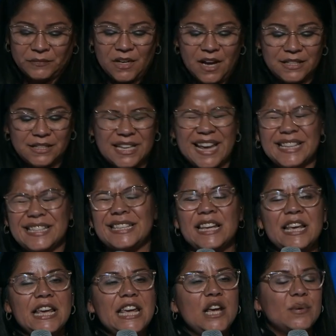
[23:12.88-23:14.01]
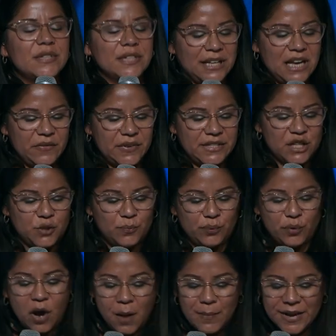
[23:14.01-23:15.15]
God says he was going to give us his
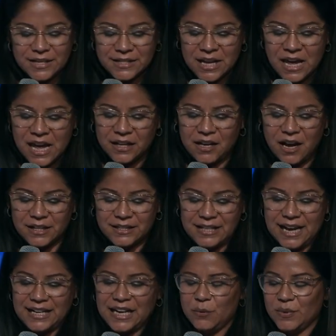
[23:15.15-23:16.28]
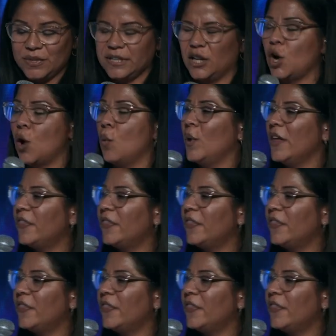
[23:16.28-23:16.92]
promise. God said he was going to go with